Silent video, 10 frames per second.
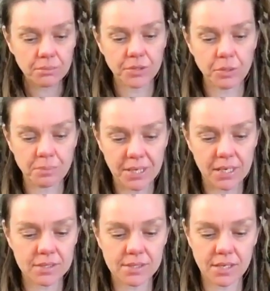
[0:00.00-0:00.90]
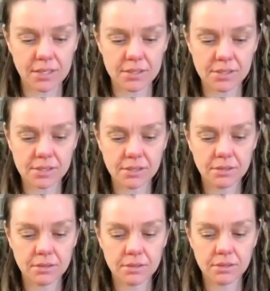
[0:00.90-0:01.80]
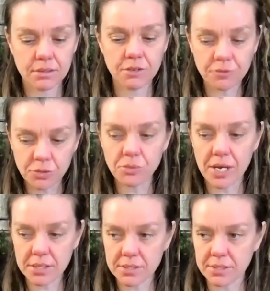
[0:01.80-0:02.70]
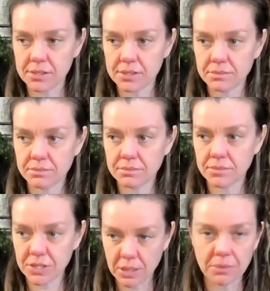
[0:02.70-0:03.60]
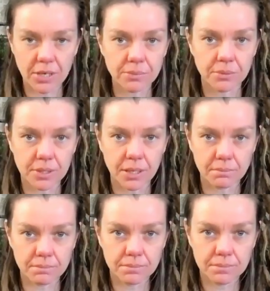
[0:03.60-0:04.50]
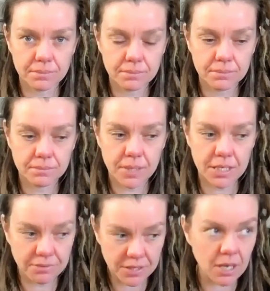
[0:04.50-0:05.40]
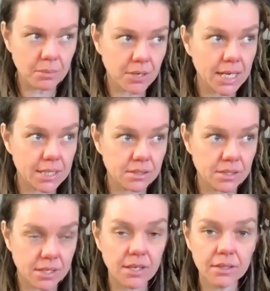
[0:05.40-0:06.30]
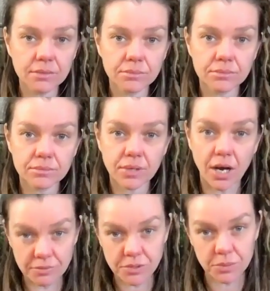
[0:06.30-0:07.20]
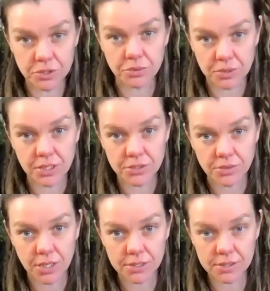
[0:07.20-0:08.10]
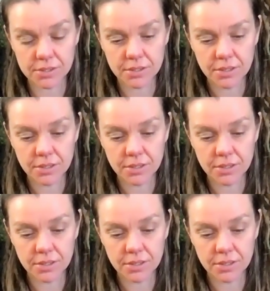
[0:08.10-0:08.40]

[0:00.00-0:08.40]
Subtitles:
But the bear says, if you rest, the upgrade will come. And if the upgrade is here, afterwards you'll need to rest.